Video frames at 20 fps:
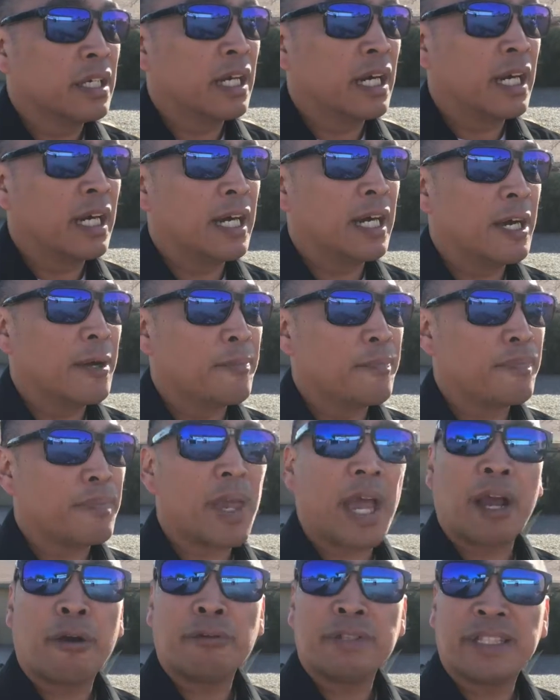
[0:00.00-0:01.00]

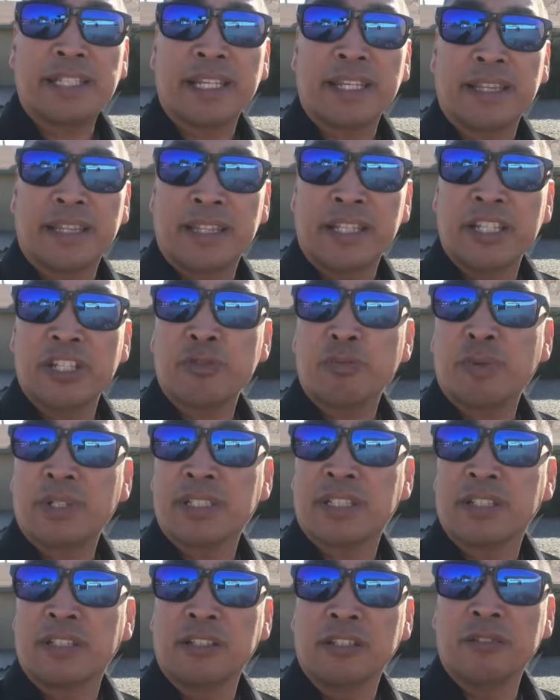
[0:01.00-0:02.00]
I would say this
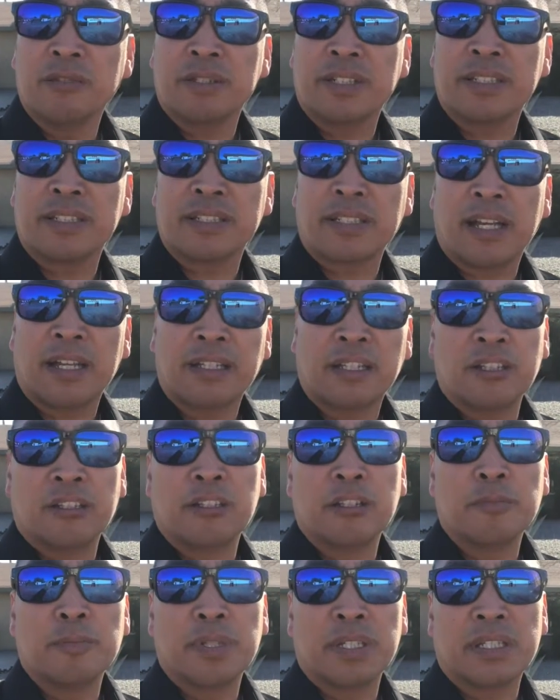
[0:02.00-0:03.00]
one's styled a
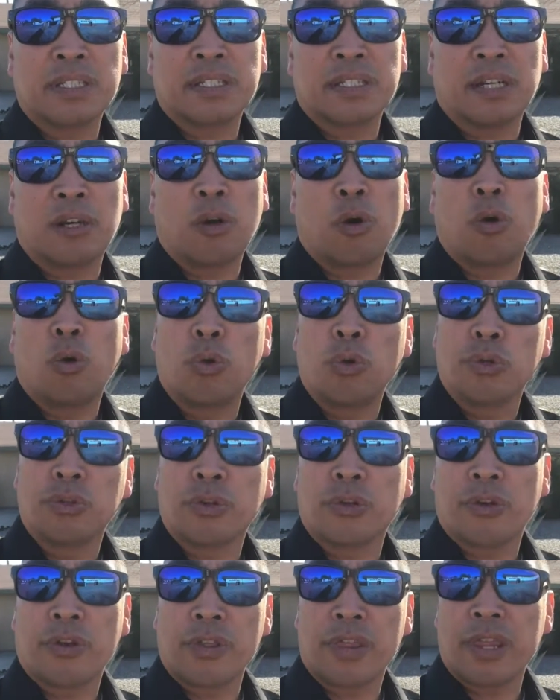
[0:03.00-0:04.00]
little bit
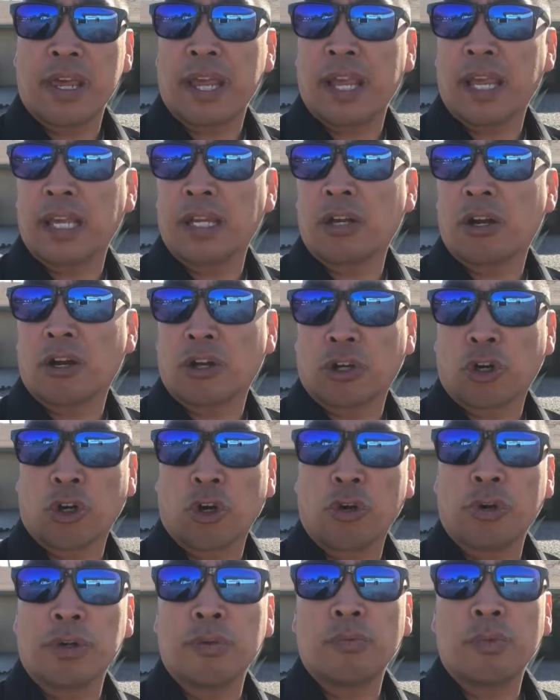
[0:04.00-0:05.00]
older than our
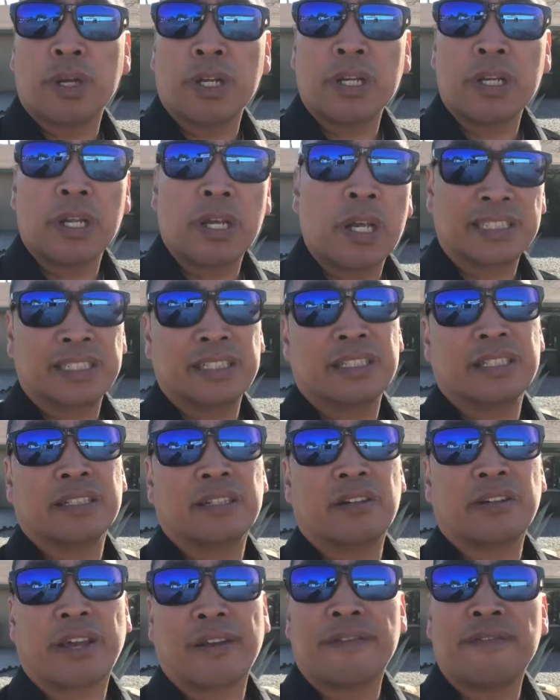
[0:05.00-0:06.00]
current one.
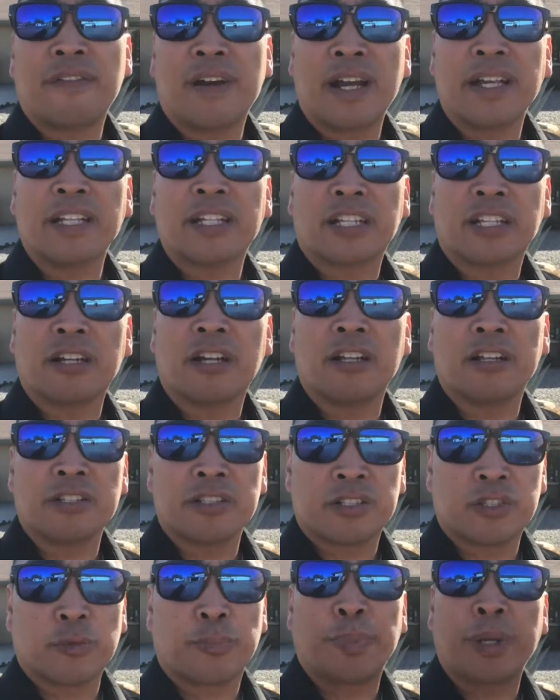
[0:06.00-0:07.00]
Okay, fine, you could call
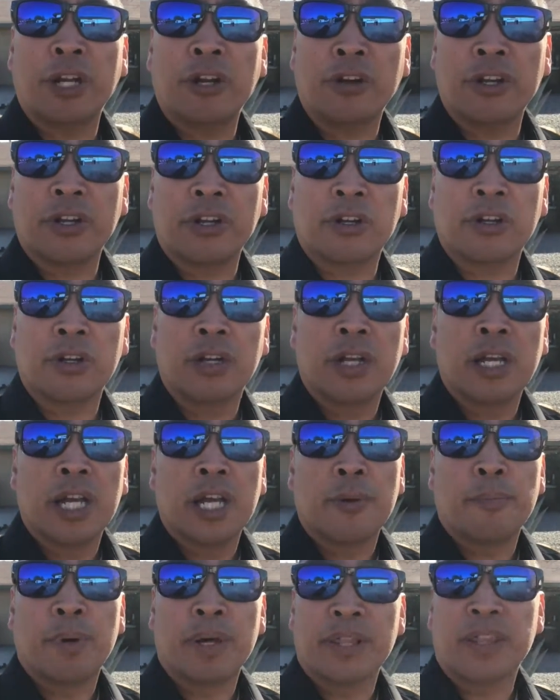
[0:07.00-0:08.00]
it superior,
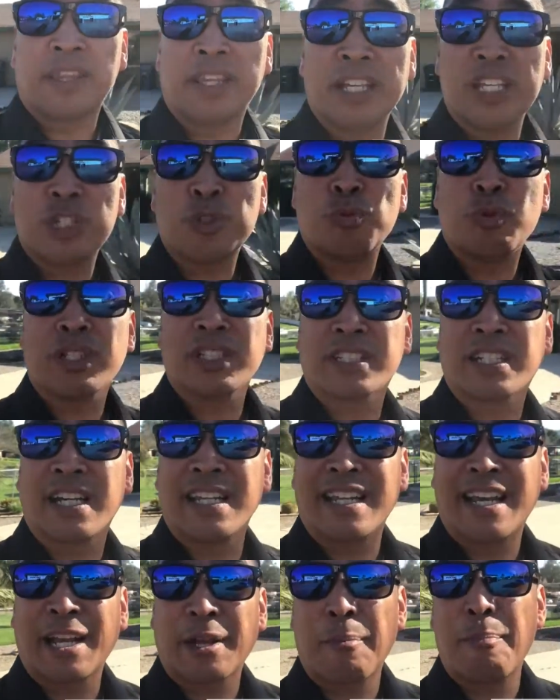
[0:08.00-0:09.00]
but this one's
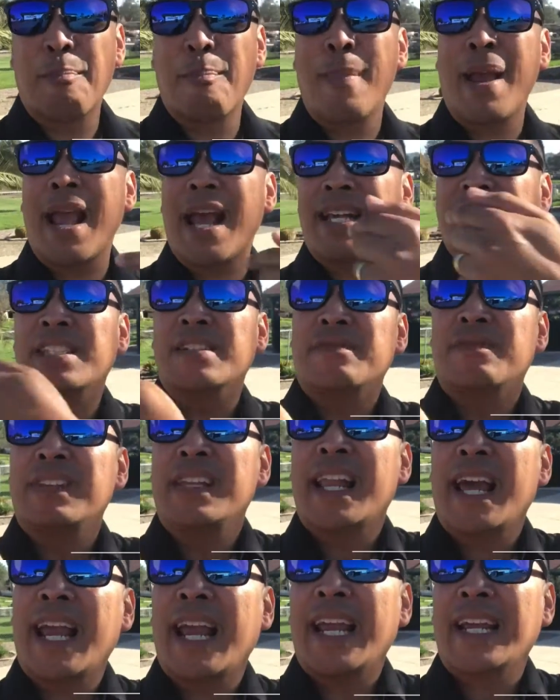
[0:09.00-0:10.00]
got like massive
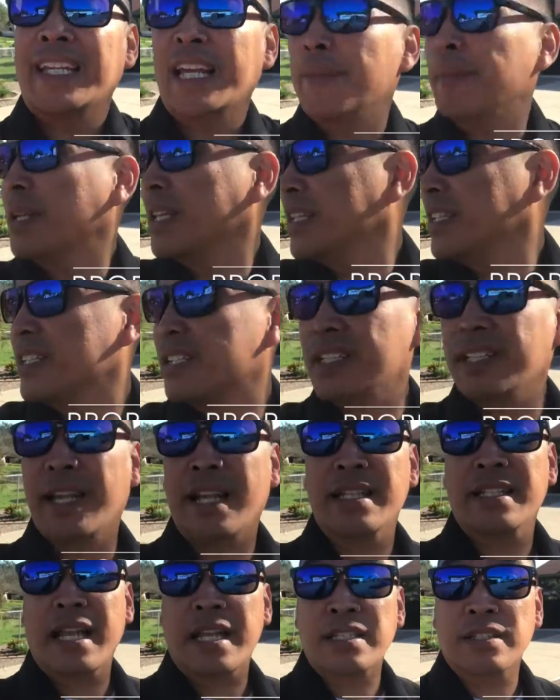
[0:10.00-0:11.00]
land. I mean,
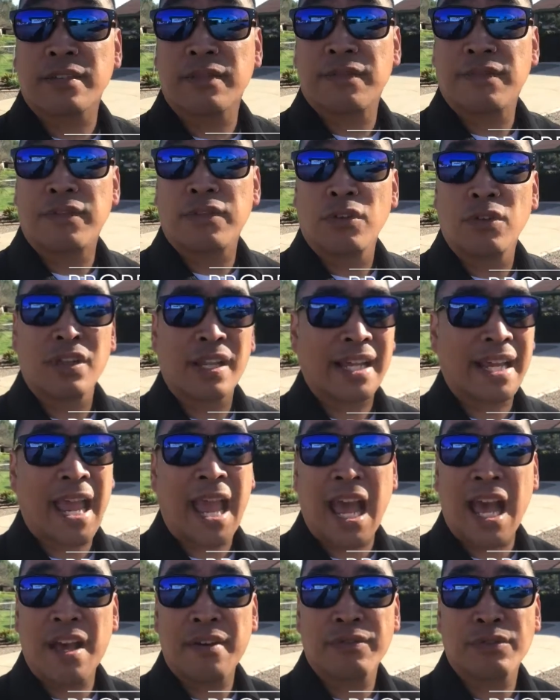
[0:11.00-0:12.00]
that's a full, like
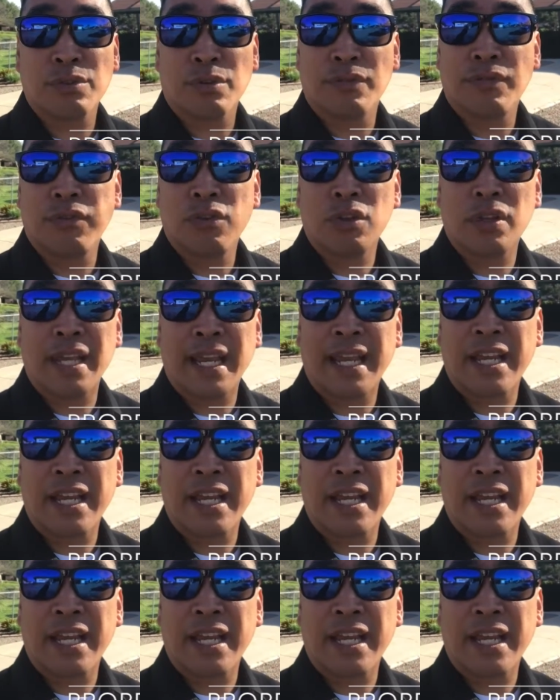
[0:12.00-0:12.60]
half to a full